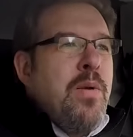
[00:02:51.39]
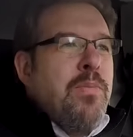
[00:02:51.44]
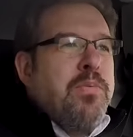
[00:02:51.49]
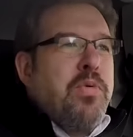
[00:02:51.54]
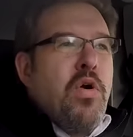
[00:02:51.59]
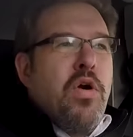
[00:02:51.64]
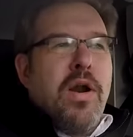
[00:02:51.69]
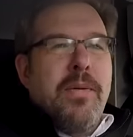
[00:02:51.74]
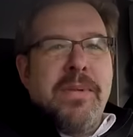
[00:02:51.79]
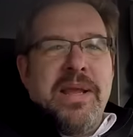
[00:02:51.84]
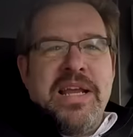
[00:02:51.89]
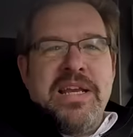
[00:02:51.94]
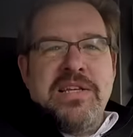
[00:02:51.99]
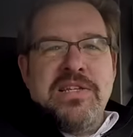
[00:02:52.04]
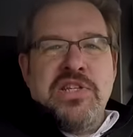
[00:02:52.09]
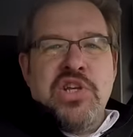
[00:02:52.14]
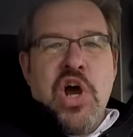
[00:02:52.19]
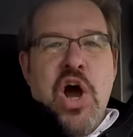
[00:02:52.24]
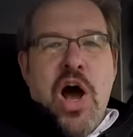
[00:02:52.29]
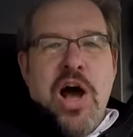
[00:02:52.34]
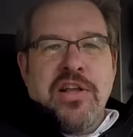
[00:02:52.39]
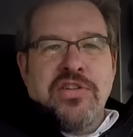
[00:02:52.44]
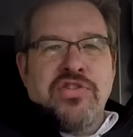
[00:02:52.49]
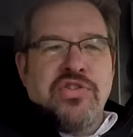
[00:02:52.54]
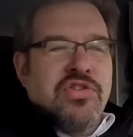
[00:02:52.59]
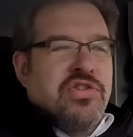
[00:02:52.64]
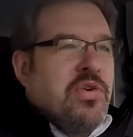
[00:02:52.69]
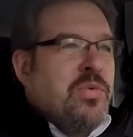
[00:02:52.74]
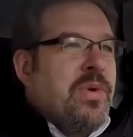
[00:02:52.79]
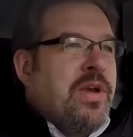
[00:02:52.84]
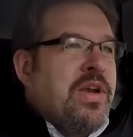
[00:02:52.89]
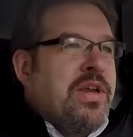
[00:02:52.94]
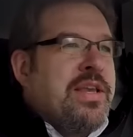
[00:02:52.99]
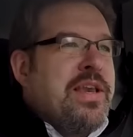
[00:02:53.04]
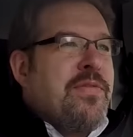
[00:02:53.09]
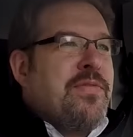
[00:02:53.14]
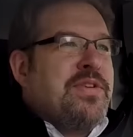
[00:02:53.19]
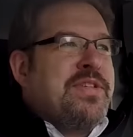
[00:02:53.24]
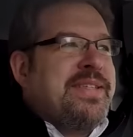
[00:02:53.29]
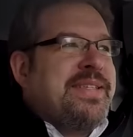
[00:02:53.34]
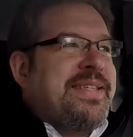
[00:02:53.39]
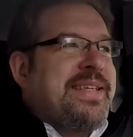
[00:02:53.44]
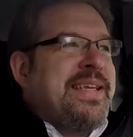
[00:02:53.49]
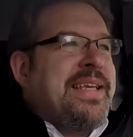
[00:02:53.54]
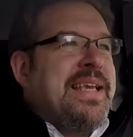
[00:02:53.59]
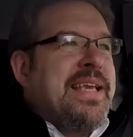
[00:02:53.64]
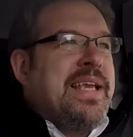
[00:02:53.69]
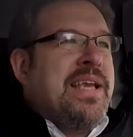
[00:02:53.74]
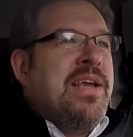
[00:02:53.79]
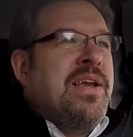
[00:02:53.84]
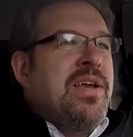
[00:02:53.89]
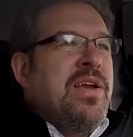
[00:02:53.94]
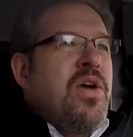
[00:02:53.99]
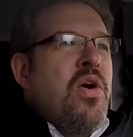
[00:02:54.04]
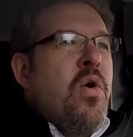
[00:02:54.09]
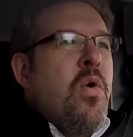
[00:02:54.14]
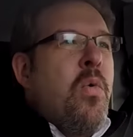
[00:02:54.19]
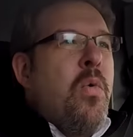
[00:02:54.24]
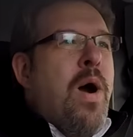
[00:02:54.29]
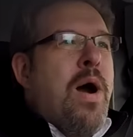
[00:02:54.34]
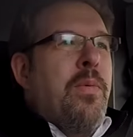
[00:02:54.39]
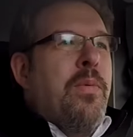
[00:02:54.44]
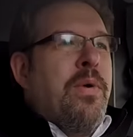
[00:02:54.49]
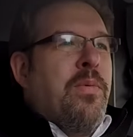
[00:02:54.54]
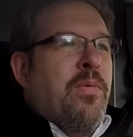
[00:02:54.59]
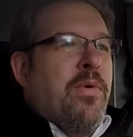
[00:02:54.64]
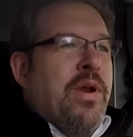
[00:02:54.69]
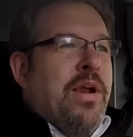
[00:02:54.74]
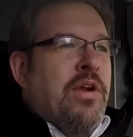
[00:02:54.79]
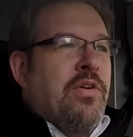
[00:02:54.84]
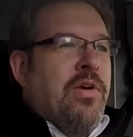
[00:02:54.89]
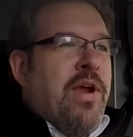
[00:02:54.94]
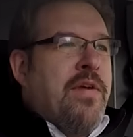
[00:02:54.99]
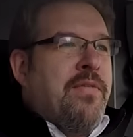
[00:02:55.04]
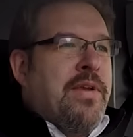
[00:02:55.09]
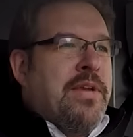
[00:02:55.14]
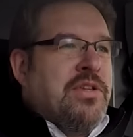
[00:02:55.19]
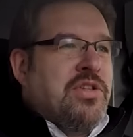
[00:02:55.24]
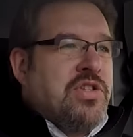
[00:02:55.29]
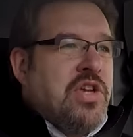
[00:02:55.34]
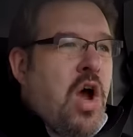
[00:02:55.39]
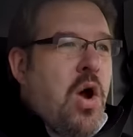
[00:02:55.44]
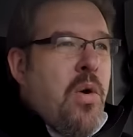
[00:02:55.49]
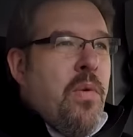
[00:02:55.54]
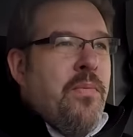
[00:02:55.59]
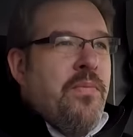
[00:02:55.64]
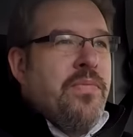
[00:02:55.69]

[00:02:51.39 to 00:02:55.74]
programming in DOS, so we could never see what we were engraving. So